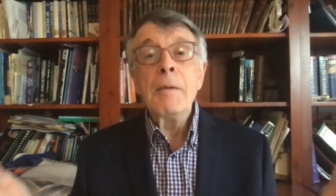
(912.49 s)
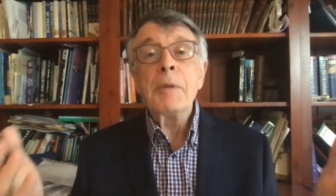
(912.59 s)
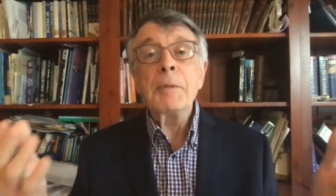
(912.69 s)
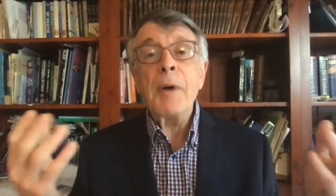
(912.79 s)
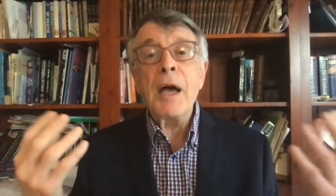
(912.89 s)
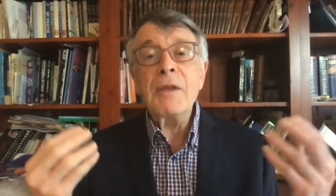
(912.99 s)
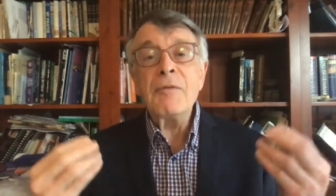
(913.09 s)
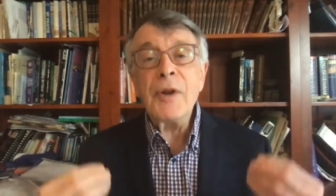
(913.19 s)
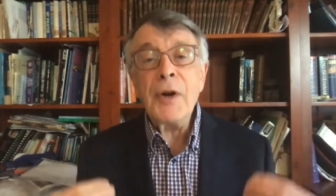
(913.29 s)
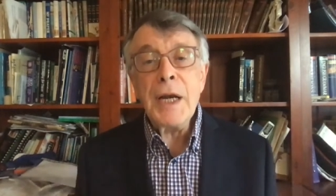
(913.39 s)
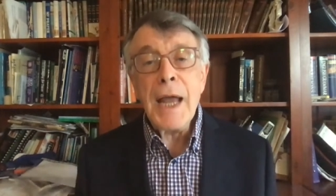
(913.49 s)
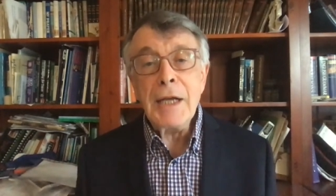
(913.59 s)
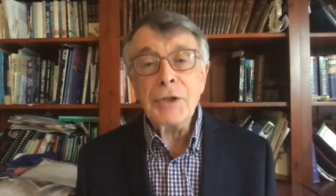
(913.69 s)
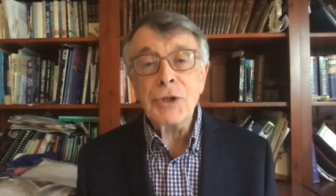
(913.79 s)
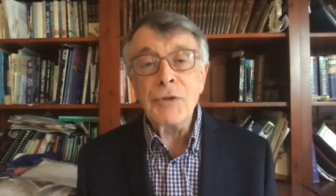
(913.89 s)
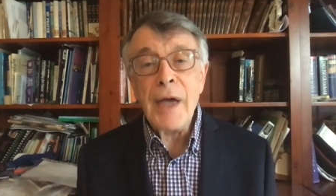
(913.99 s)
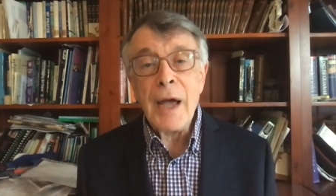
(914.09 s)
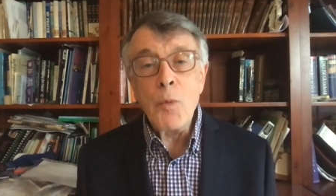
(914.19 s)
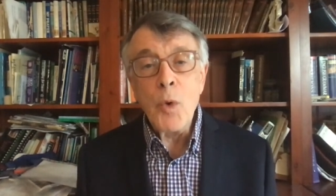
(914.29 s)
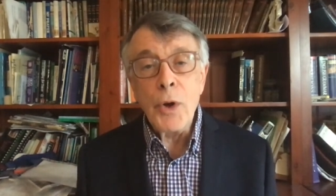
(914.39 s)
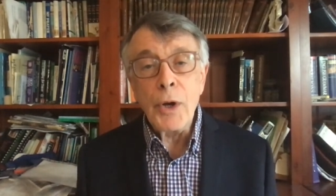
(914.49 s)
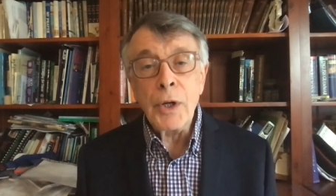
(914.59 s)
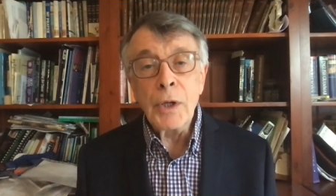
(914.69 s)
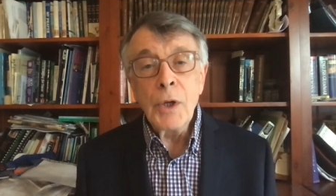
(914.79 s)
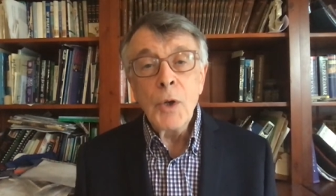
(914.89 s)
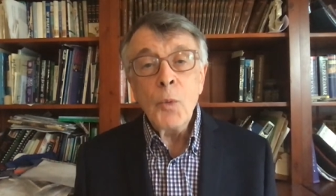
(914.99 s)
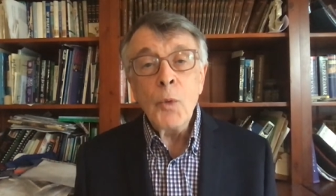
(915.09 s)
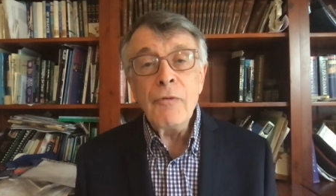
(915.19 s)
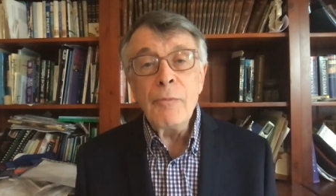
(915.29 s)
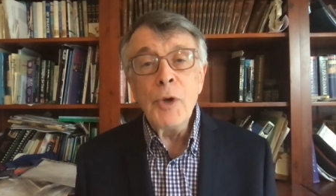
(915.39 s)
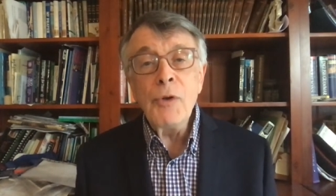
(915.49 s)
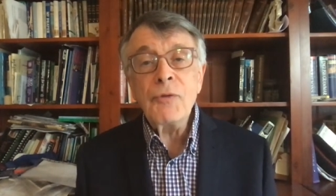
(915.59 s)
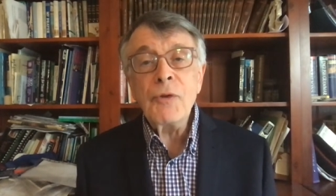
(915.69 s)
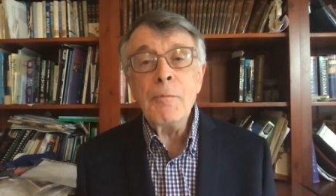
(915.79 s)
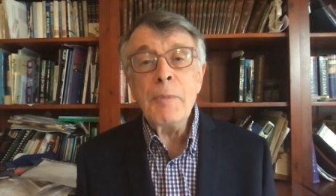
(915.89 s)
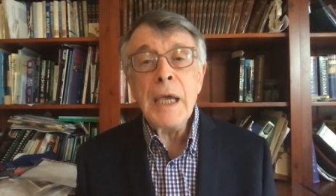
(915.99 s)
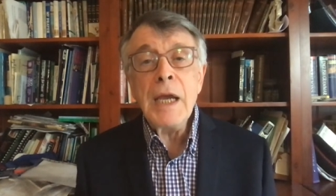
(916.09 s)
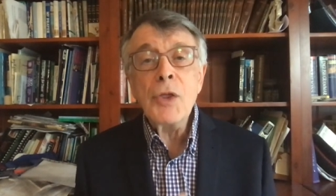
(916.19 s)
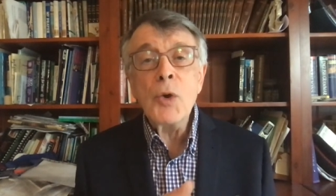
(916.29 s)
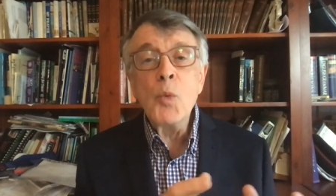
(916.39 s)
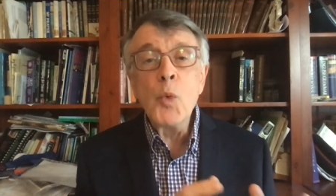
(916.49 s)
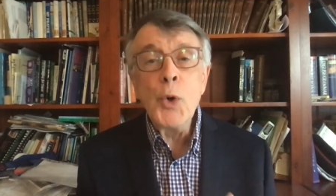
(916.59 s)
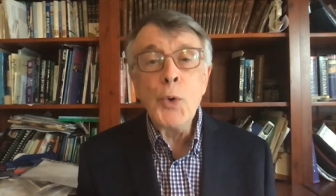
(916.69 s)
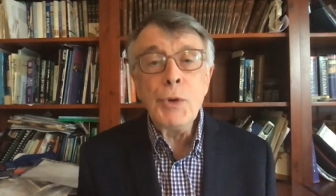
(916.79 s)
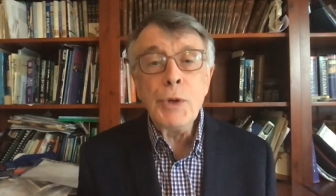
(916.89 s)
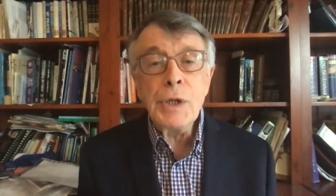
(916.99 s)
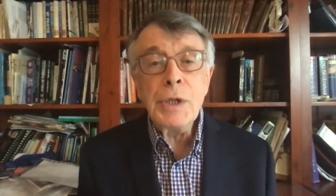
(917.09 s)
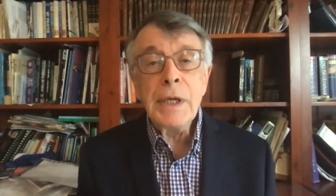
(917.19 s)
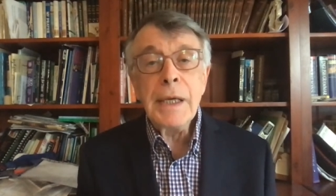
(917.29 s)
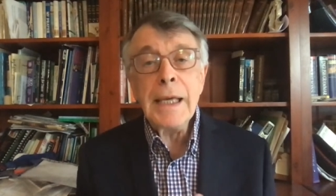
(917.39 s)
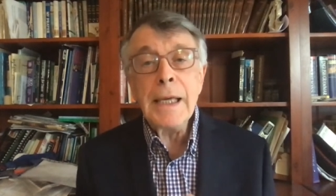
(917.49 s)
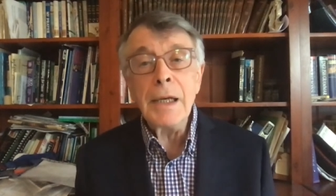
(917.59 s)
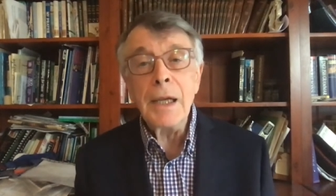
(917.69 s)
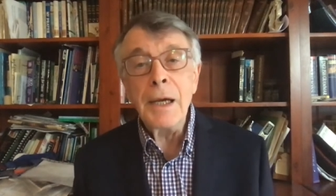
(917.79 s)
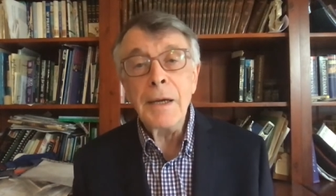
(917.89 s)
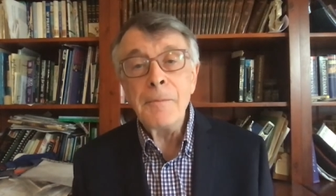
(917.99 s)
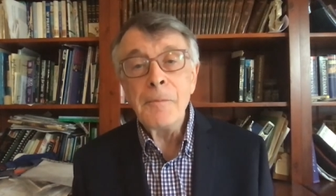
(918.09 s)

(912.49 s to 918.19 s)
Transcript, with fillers: but by the very nature of our work, we've moved from being the wounded healer